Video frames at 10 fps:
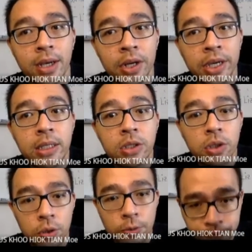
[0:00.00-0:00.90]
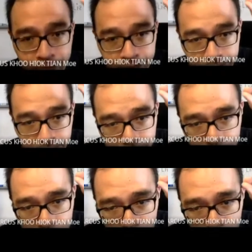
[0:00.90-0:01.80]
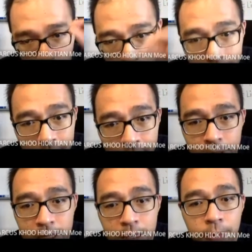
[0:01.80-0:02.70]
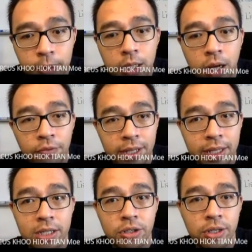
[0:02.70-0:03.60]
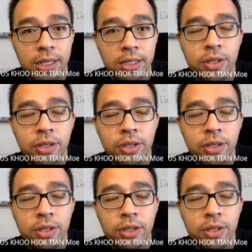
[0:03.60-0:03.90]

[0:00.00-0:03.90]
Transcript: Okay, so the working principle of an electron gun.